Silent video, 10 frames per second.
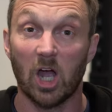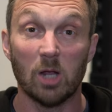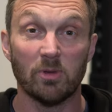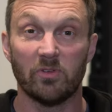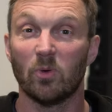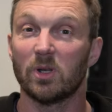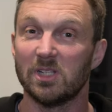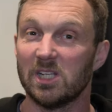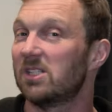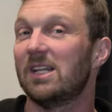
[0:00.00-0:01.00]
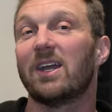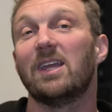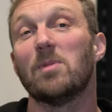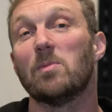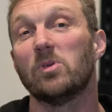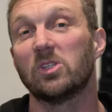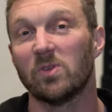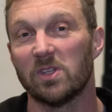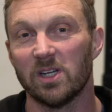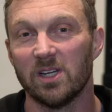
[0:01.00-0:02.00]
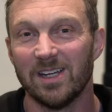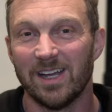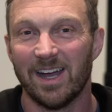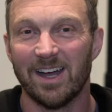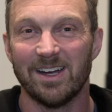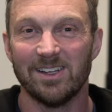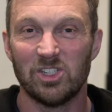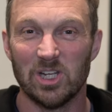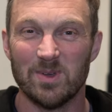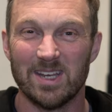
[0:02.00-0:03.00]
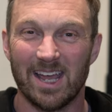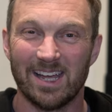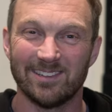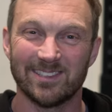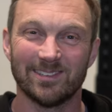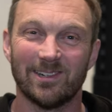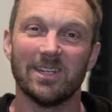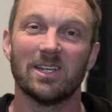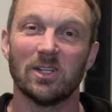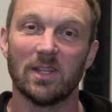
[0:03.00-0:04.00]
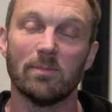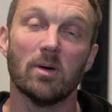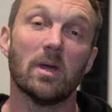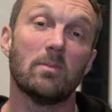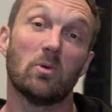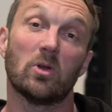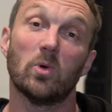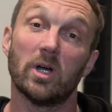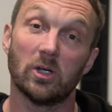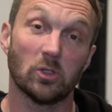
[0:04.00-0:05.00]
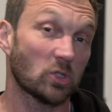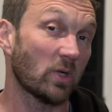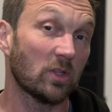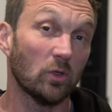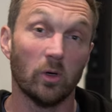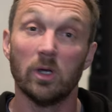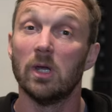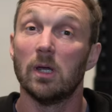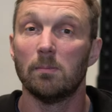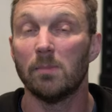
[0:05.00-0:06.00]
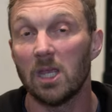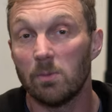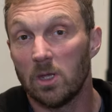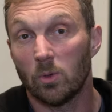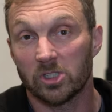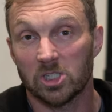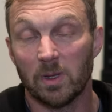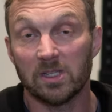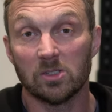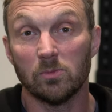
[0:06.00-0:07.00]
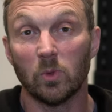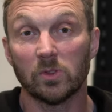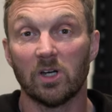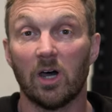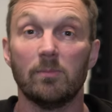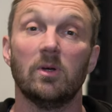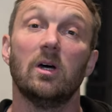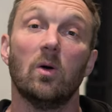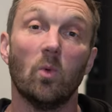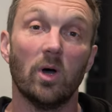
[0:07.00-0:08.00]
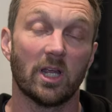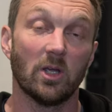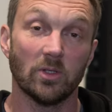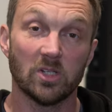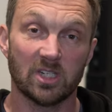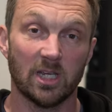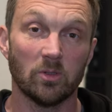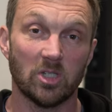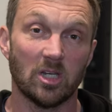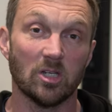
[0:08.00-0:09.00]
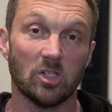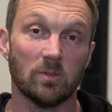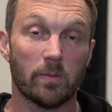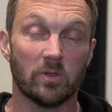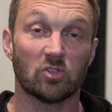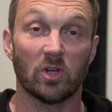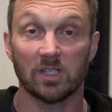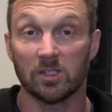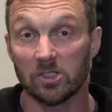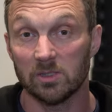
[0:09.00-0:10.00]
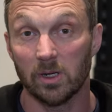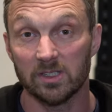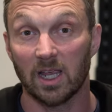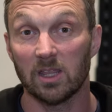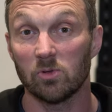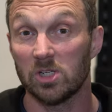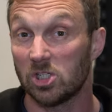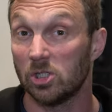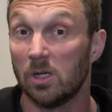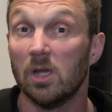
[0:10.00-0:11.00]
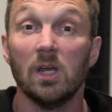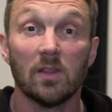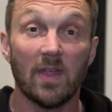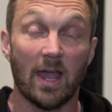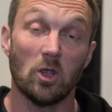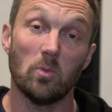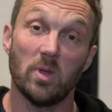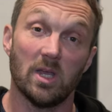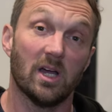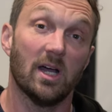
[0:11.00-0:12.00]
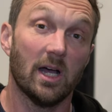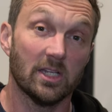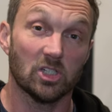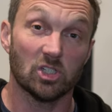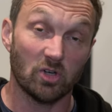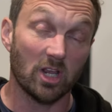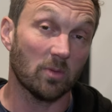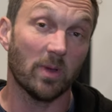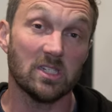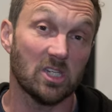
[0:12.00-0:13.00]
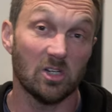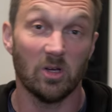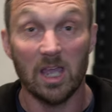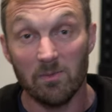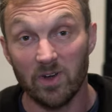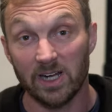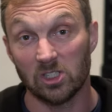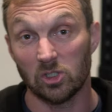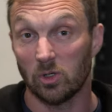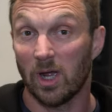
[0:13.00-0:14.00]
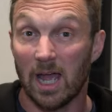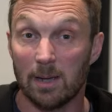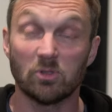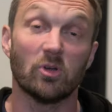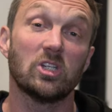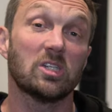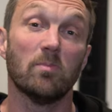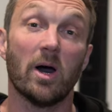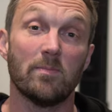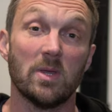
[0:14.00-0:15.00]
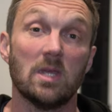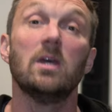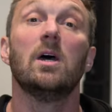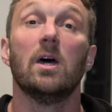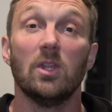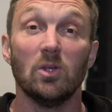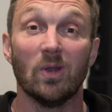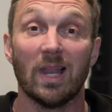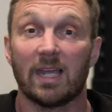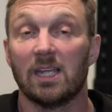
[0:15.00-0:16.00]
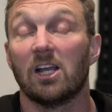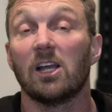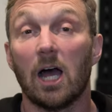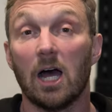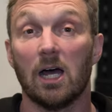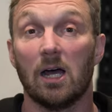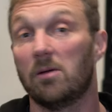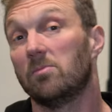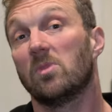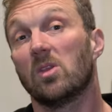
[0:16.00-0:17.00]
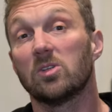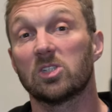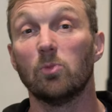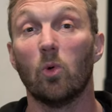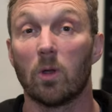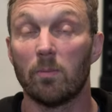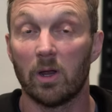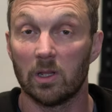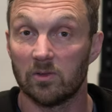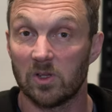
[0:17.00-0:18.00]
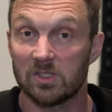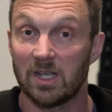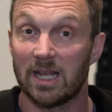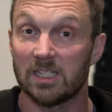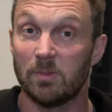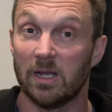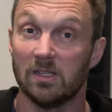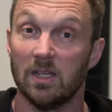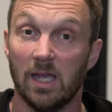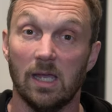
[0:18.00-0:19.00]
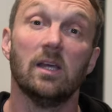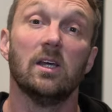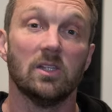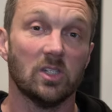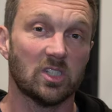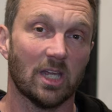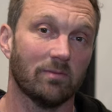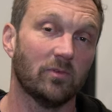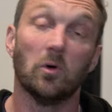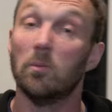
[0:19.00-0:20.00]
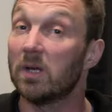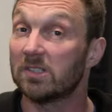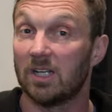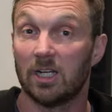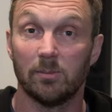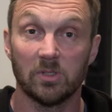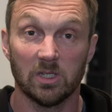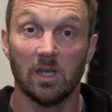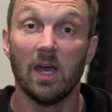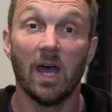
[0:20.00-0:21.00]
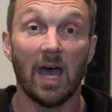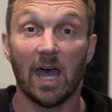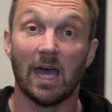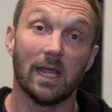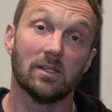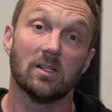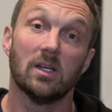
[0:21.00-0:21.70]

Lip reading: Home if you're one of these lucky members with a gym in their house, right, you can do that, but maybe you want to work on your strength, or maybe you want to spend some more time working on the skills that you can do, maybe stringing toes to bar together an issue. That could be a strength based in your hip flexors or your abs, or it just might be you're lacking a small component of the skill aspect there. The same for muscle ups and